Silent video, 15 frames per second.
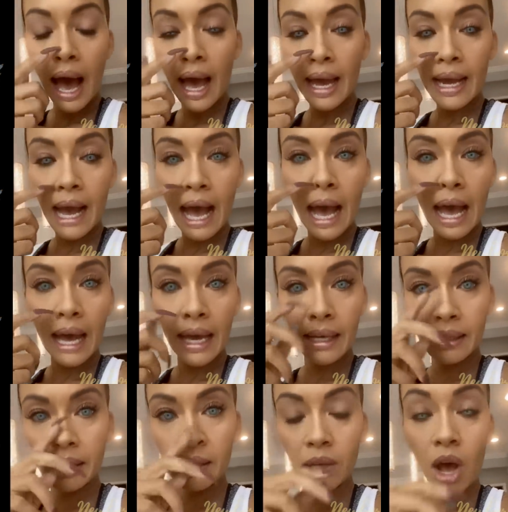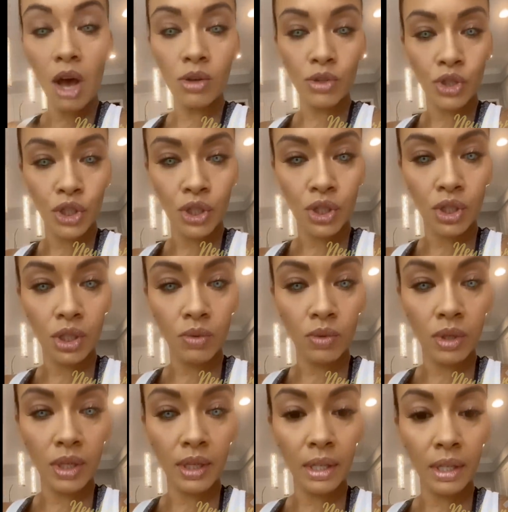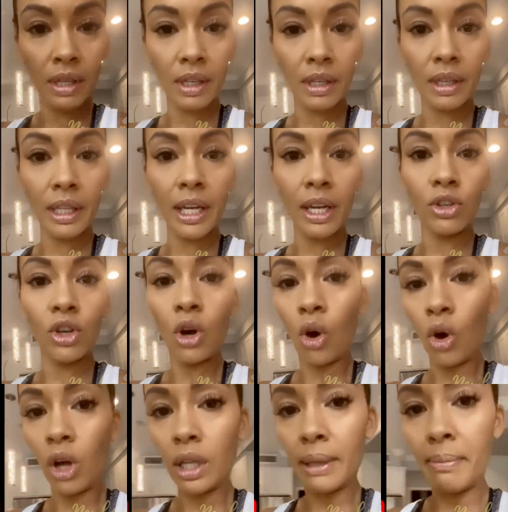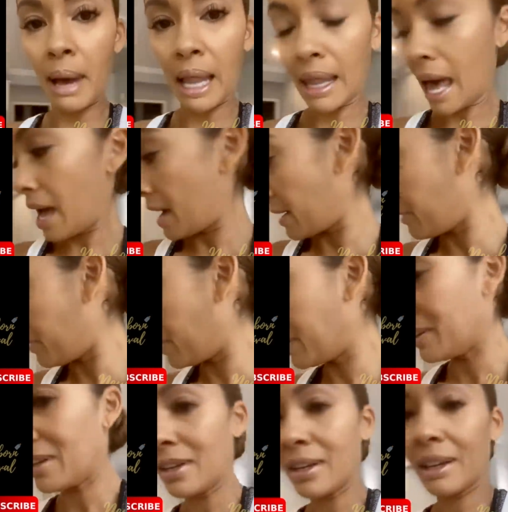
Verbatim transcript: Hi guys. Oh, Hi. Leo, you're all in my what's life. Up?